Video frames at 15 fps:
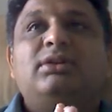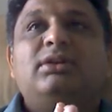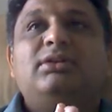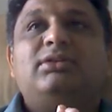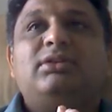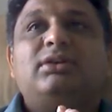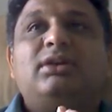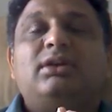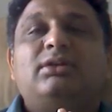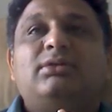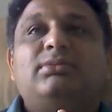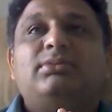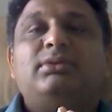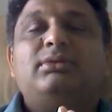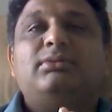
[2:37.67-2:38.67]
it's a kind
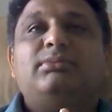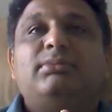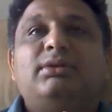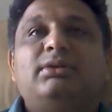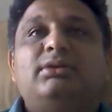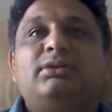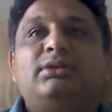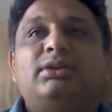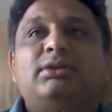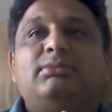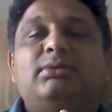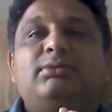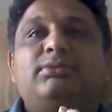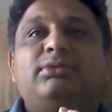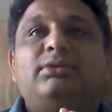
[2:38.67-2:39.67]
of major
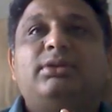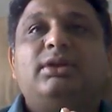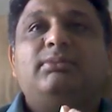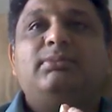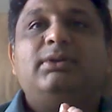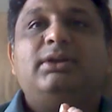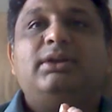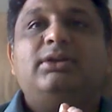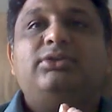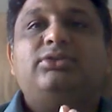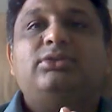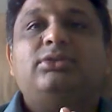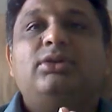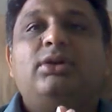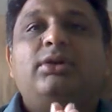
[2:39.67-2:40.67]
table for the
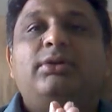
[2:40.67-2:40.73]
application.